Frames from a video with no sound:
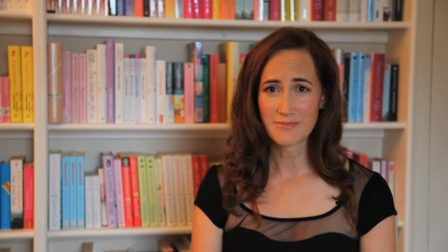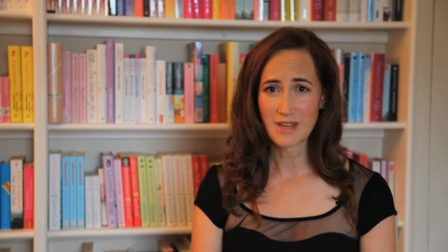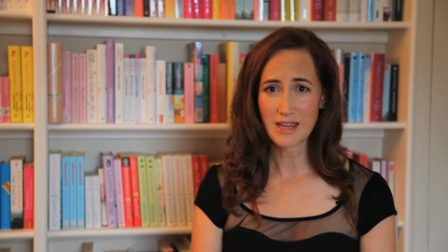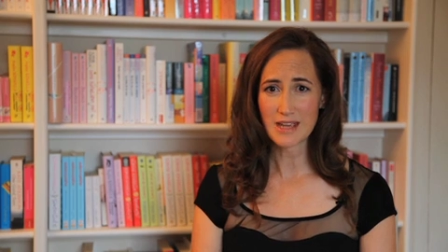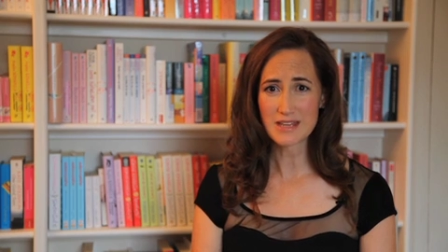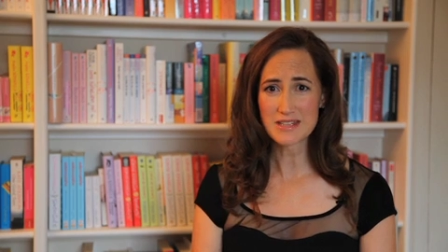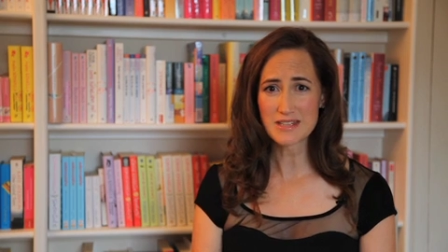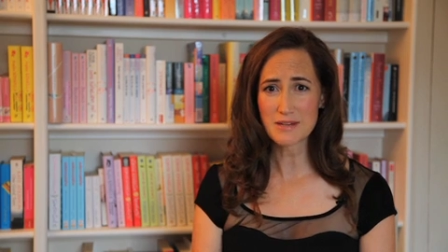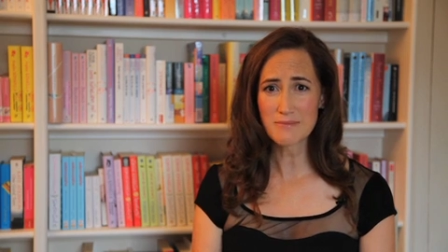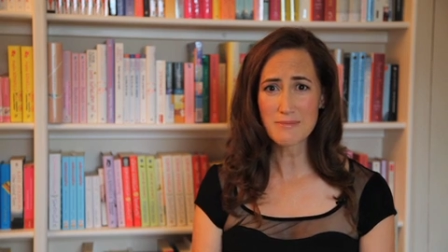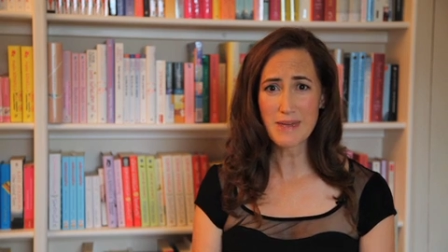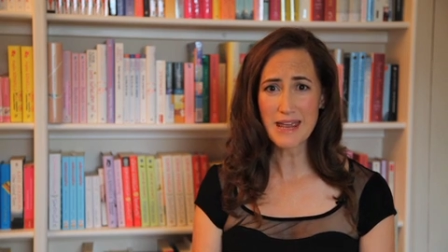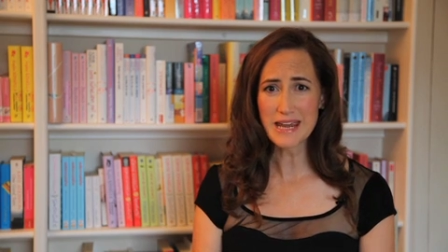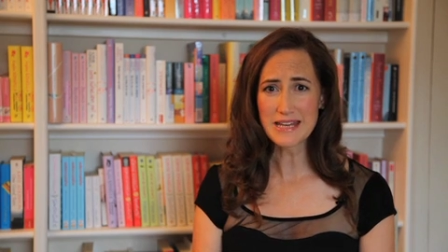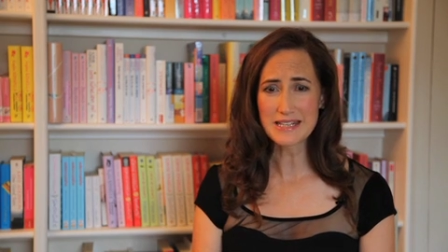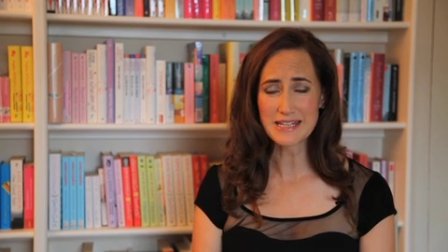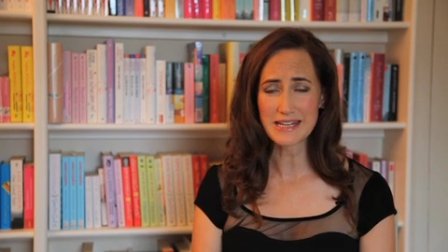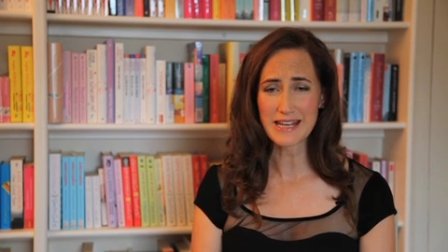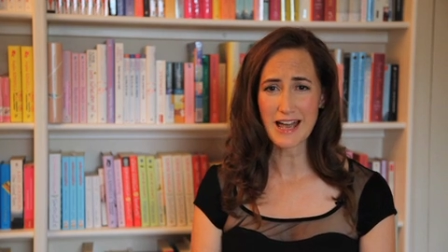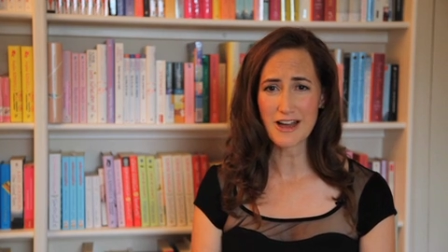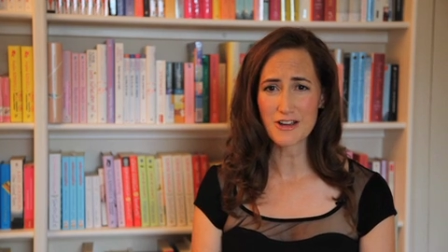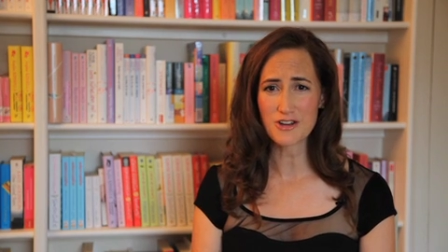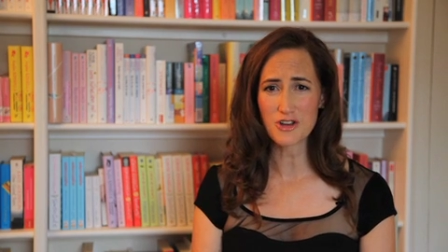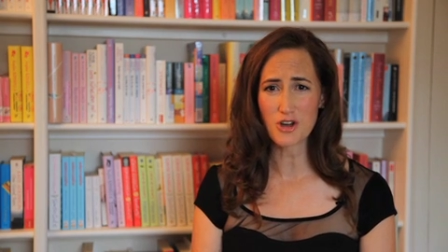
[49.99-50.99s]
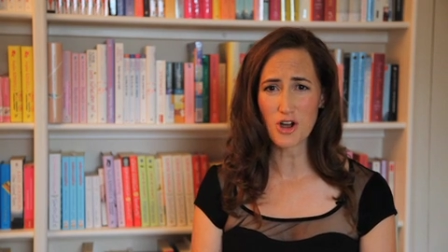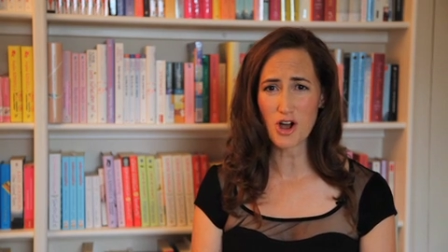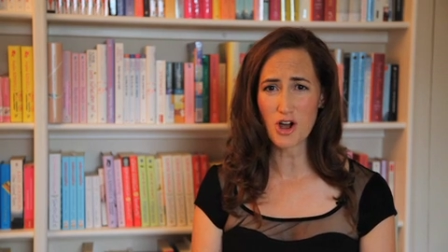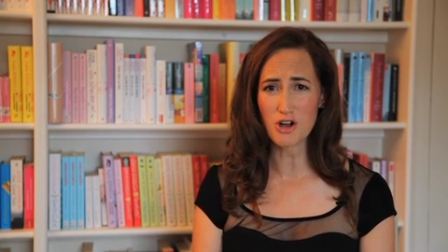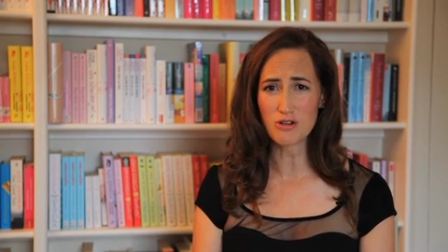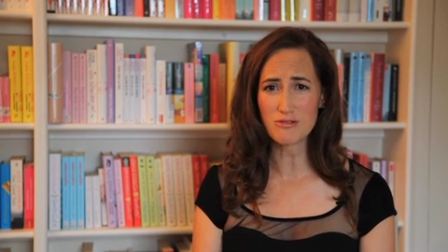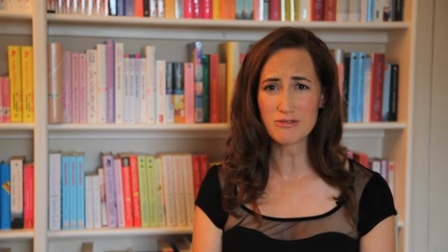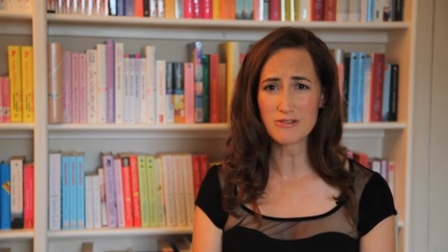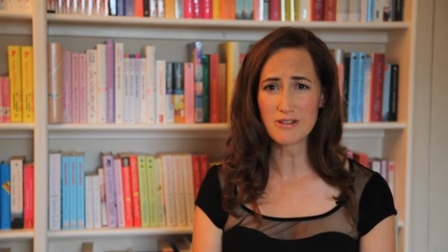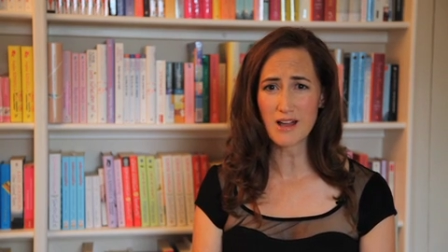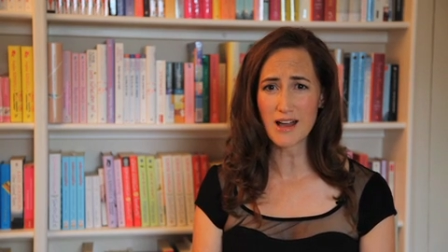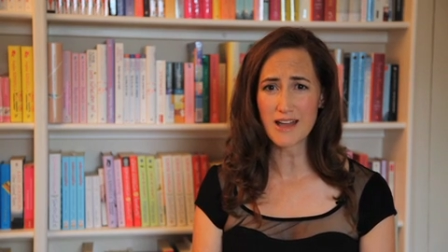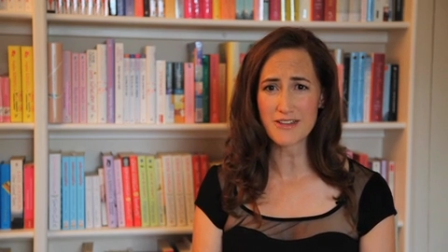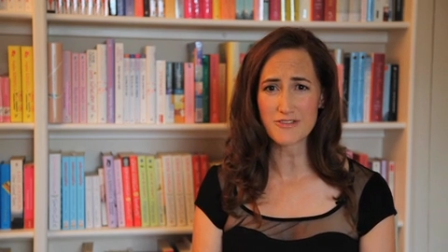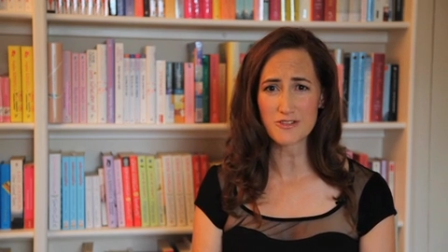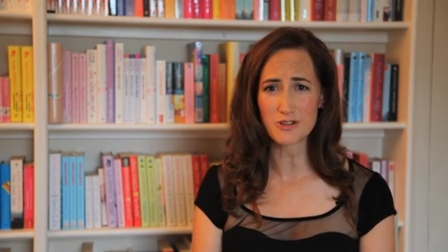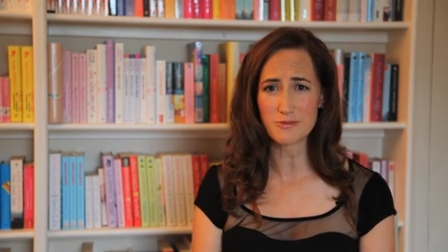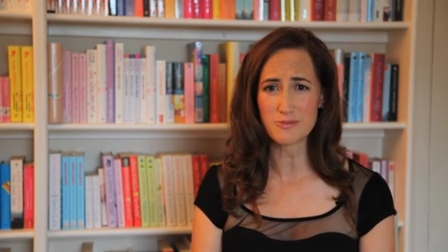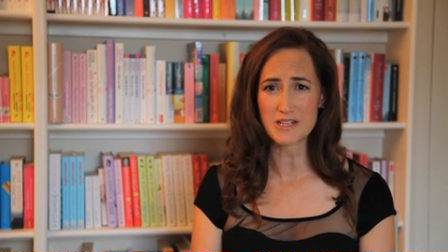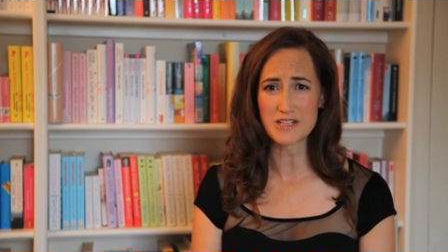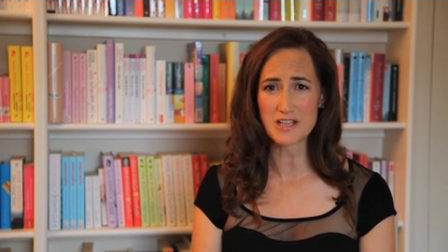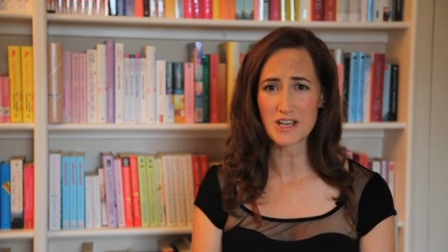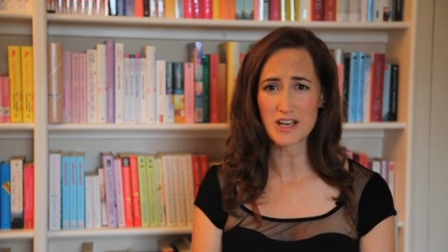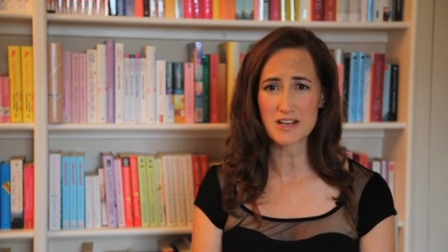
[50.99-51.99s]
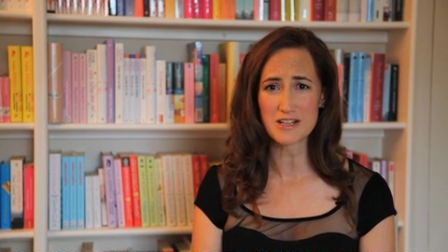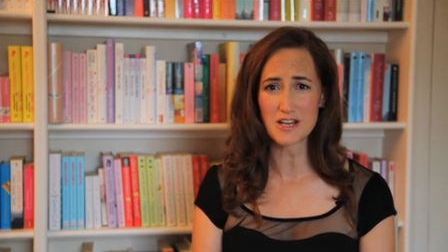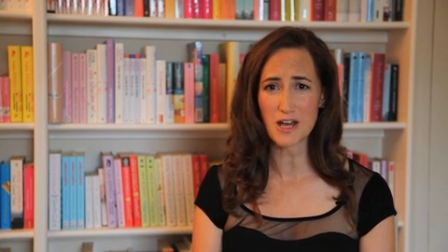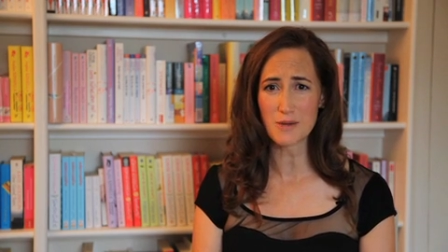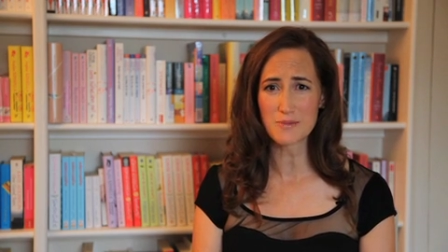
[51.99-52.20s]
It's amazing how your whole life can be turned